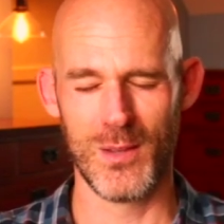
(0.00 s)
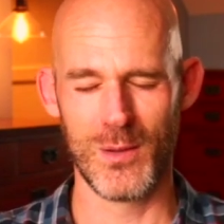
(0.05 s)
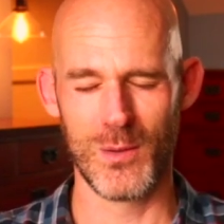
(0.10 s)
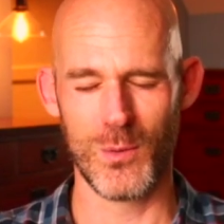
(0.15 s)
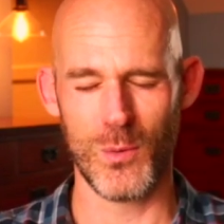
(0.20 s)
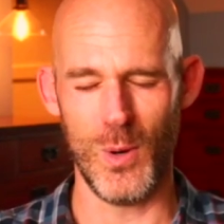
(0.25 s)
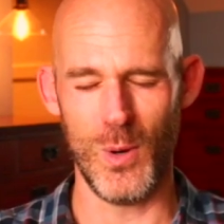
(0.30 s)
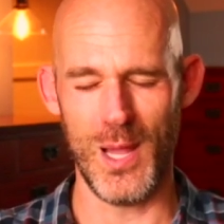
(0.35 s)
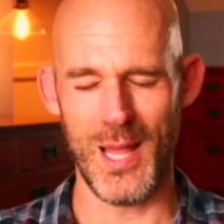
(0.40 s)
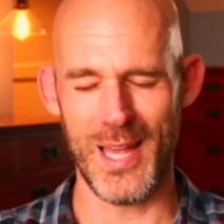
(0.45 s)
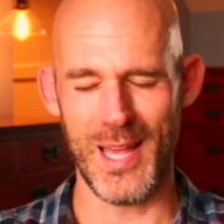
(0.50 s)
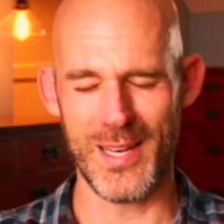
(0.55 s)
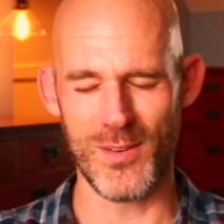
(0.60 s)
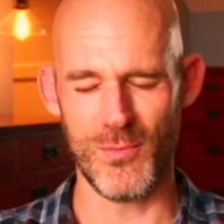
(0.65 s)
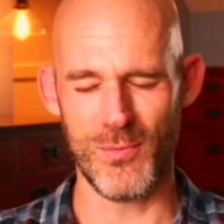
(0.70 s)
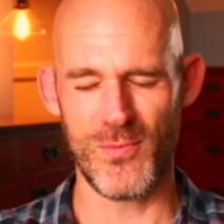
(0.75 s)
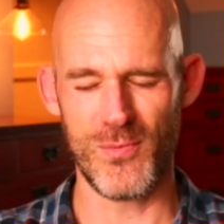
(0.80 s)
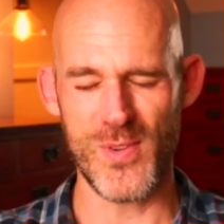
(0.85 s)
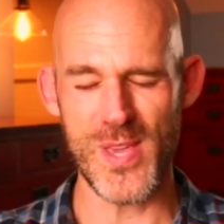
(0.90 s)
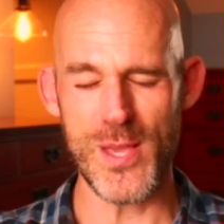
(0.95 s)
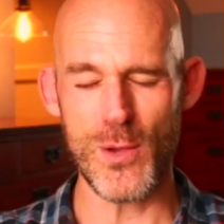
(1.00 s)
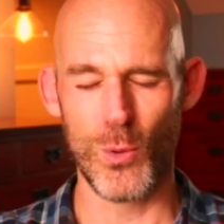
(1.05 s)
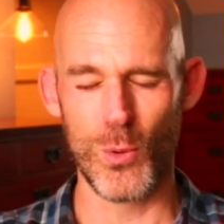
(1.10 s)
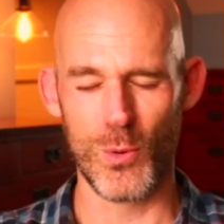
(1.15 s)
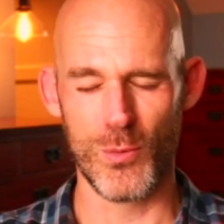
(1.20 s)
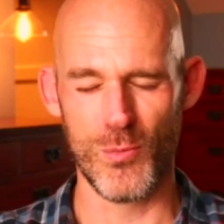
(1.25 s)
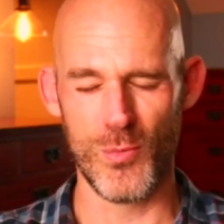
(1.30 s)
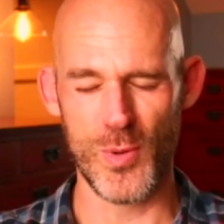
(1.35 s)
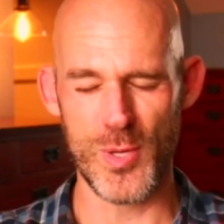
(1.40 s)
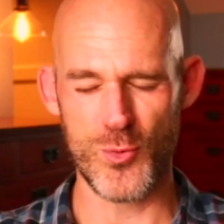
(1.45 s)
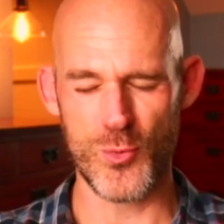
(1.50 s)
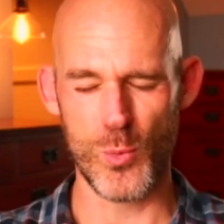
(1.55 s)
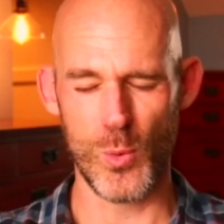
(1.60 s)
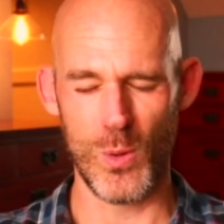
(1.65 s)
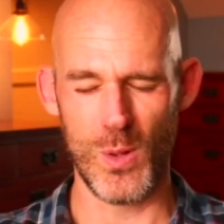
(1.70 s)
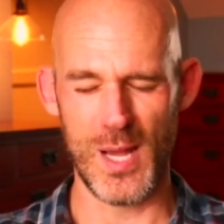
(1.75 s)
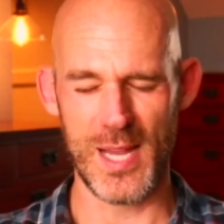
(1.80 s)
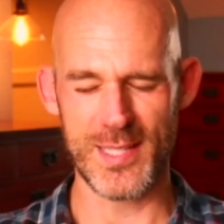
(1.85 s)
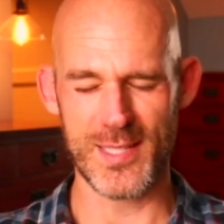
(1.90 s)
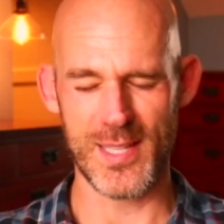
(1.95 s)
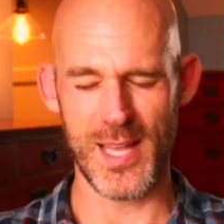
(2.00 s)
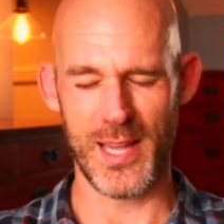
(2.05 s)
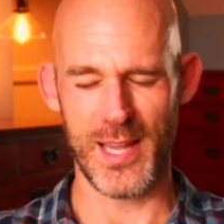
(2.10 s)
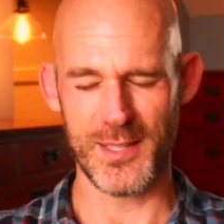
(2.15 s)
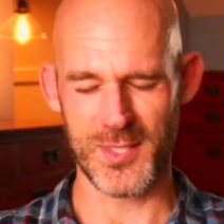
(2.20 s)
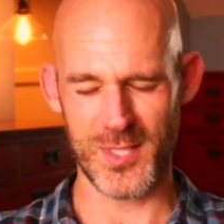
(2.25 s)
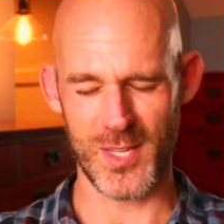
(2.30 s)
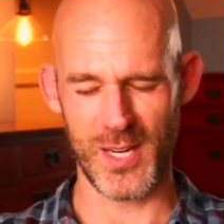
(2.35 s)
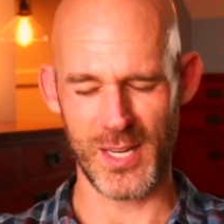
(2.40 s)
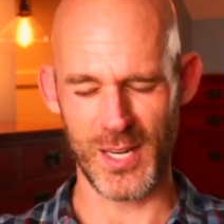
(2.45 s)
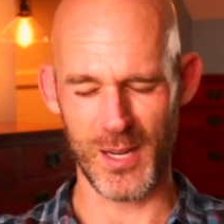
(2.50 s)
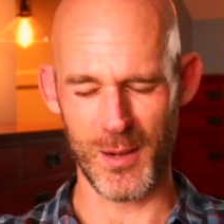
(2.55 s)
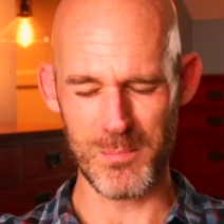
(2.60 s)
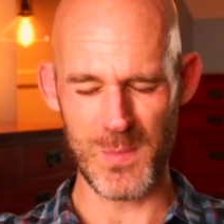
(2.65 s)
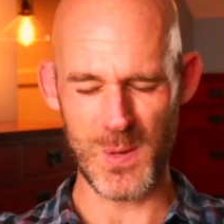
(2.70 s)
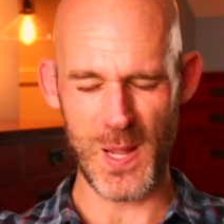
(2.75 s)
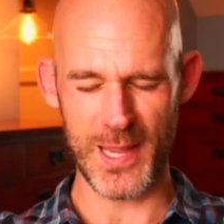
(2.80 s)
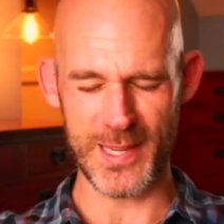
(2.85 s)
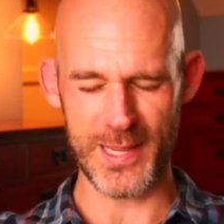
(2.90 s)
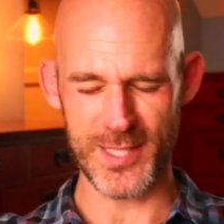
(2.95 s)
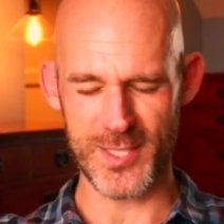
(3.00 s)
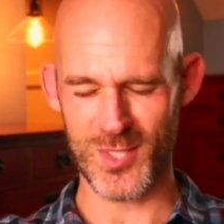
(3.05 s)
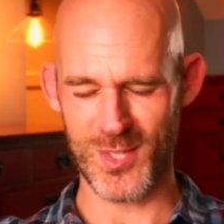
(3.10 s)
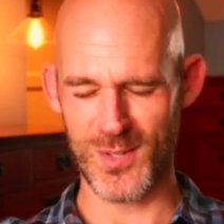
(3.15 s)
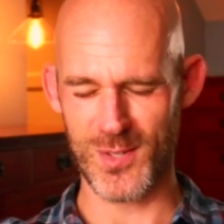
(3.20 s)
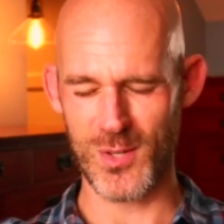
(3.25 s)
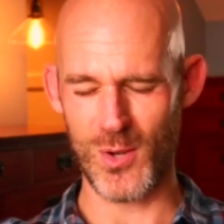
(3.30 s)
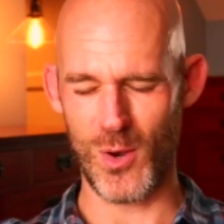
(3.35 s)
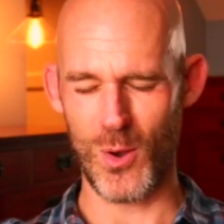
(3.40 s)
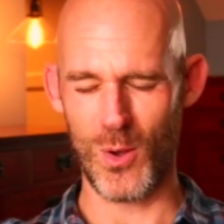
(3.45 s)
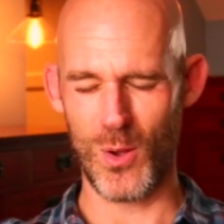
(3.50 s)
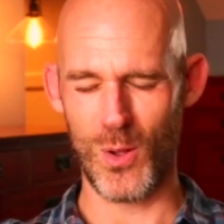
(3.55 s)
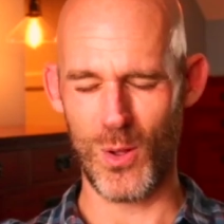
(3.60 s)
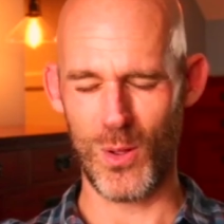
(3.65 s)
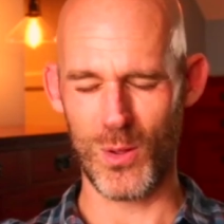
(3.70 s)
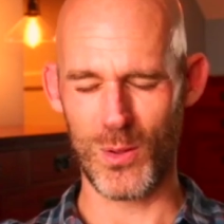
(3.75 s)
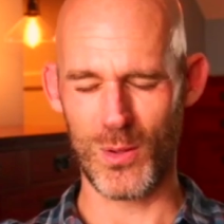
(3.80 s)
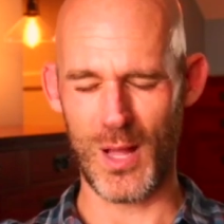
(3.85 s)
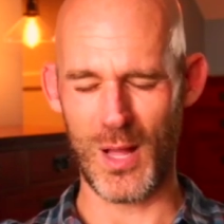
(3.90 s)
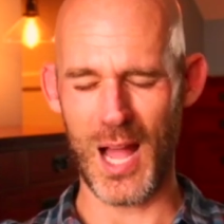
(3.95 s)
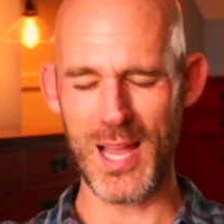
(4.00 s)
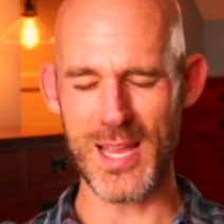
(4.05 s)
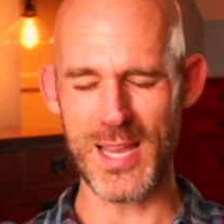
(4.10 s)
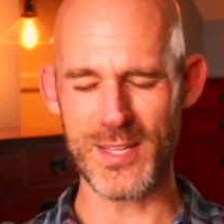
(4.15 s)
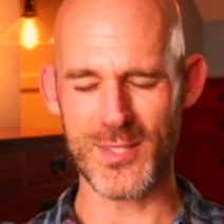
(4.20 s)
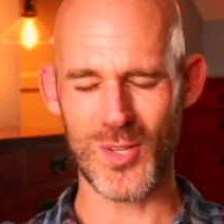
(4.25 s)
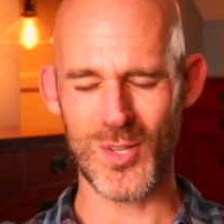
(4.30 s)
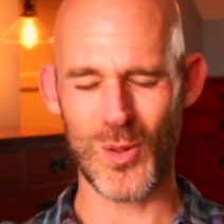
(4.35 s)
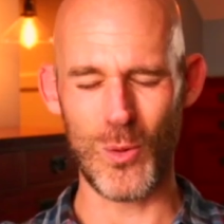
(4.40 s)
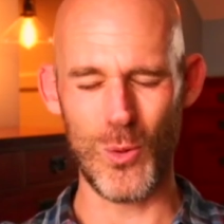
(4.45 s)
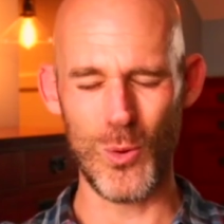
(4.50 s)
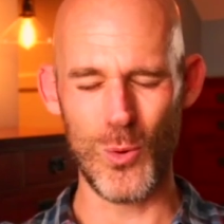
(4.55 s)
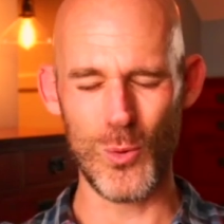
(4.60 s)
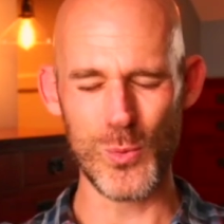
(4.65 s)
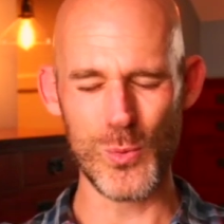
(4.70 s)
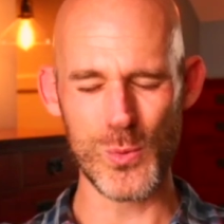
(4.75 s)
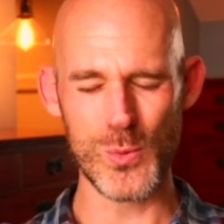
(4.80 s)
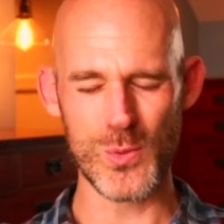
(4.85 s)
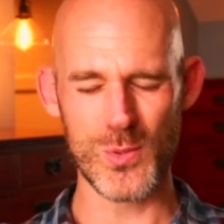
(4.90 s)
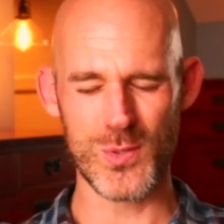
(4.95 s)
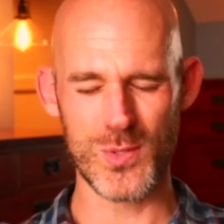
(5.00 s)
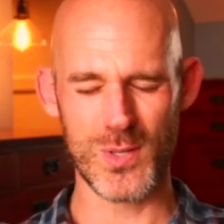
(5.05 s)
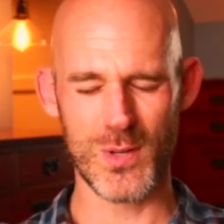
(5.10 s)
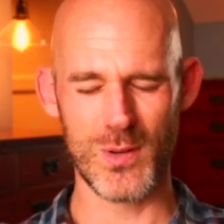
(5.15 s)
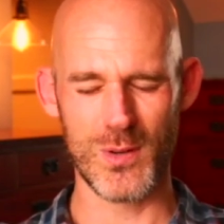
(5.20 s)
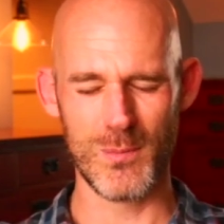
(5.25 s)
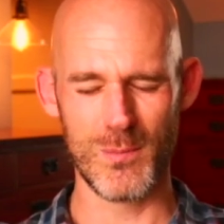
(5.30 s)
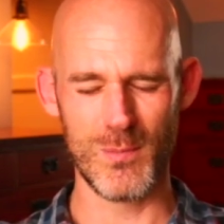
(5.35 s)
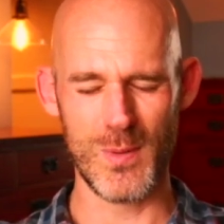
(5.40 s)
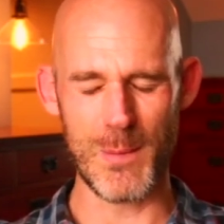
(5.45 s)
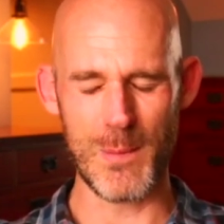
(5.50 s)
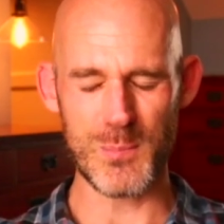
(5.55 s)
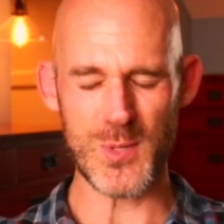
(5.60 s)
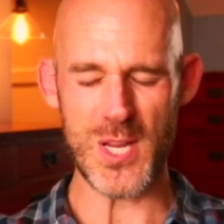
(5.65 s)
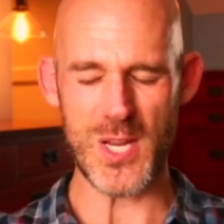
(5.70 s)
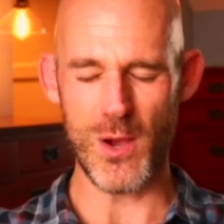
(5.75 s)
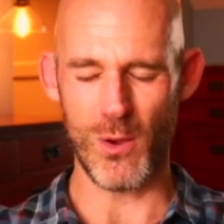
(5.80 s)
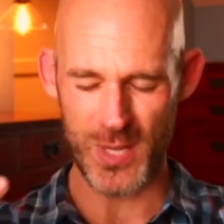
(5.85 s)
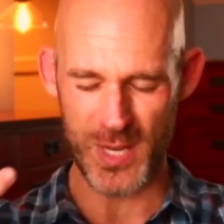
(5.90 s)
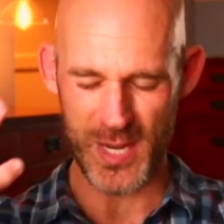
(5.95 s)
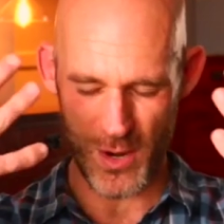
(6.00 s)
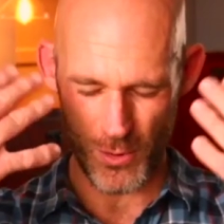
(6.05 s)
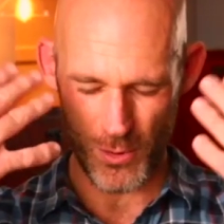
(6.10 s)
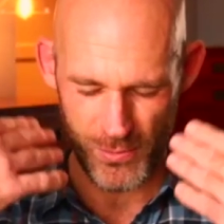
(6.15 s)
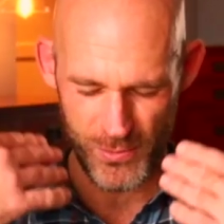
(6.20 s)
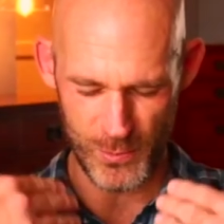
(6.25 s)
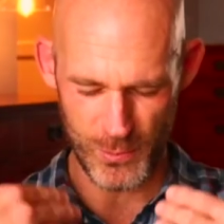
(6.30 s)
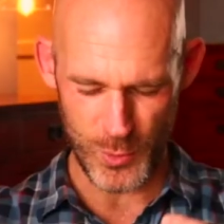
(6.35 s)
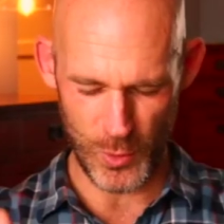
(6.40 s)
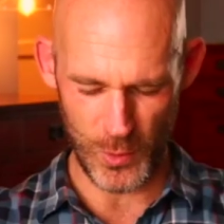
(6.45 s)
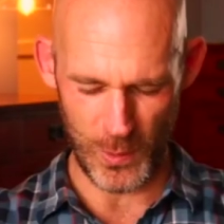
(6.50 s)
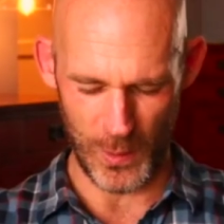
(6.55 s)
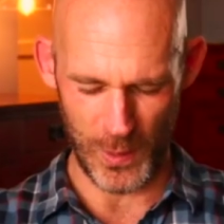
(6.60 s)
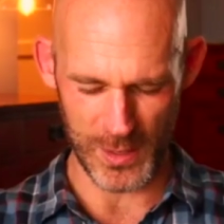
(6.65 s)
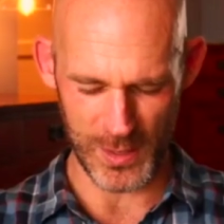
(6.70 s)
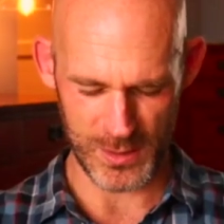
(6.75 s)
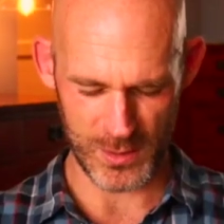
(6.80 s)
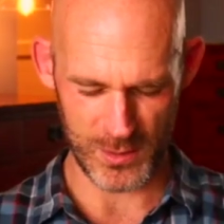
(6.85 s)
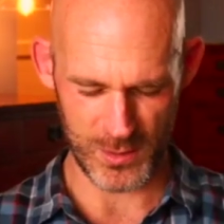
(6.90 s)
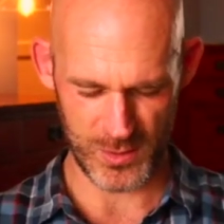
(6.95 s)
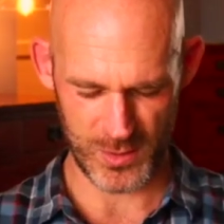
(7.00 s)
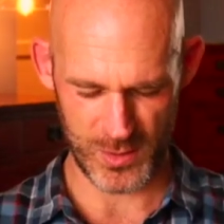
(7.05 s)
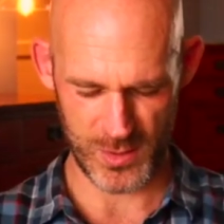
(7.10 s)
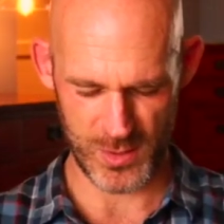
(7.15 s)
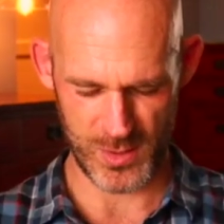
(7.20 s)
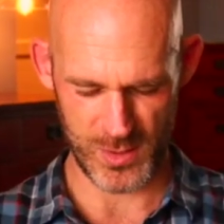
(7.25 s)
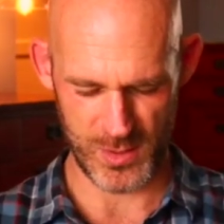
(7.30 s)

Go ahead and feel or visualize that sitting up nice and tall, eyes closed. Empty all the air from your lungs.